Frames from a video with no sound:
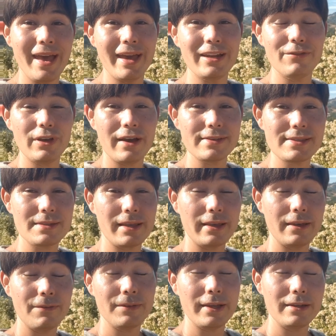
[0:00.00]
And
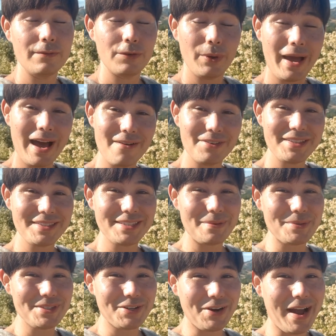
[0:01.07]
if you haven't
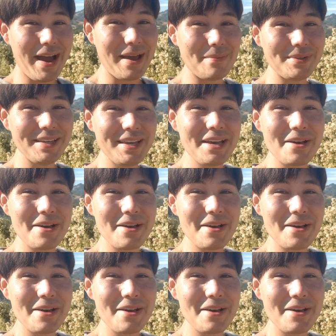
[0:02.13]
subscribed,